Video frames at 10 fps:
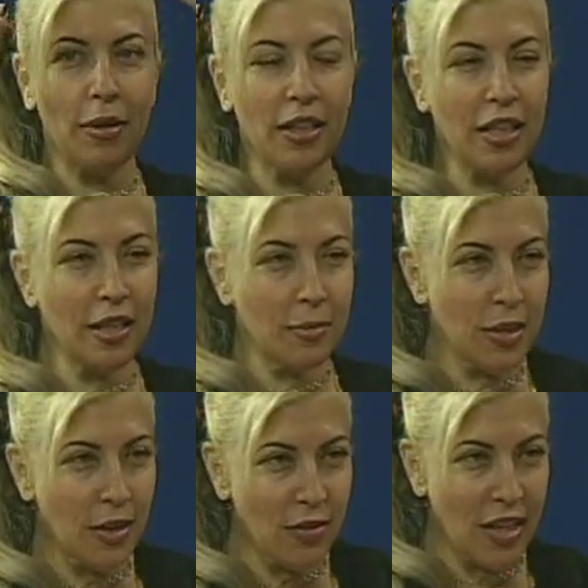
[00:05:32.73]
clean
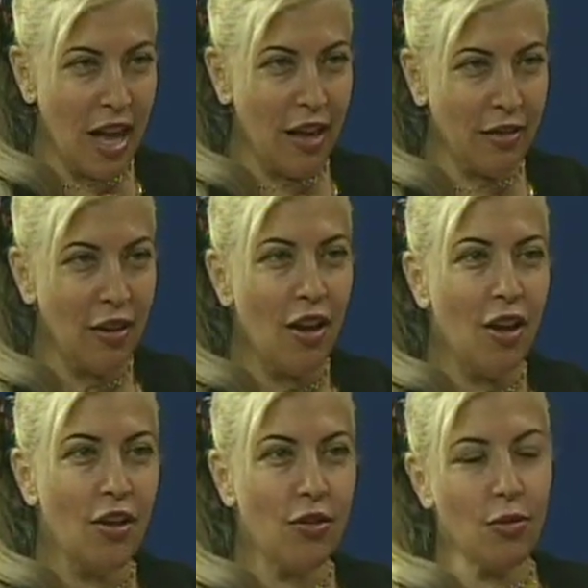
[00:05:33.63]
themselves out
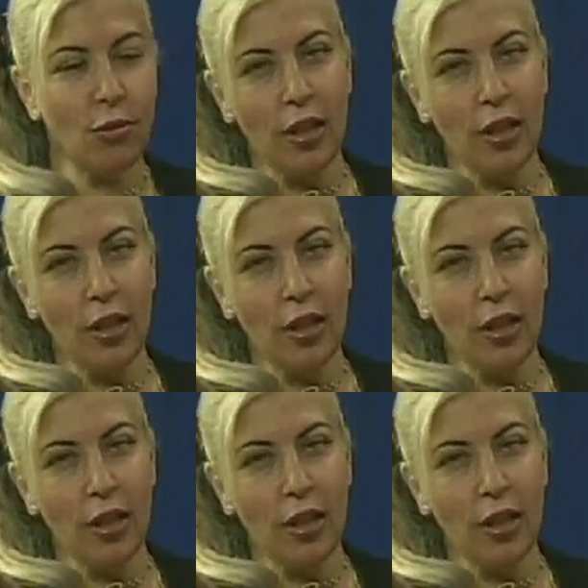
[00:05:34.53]
through mm-hmm.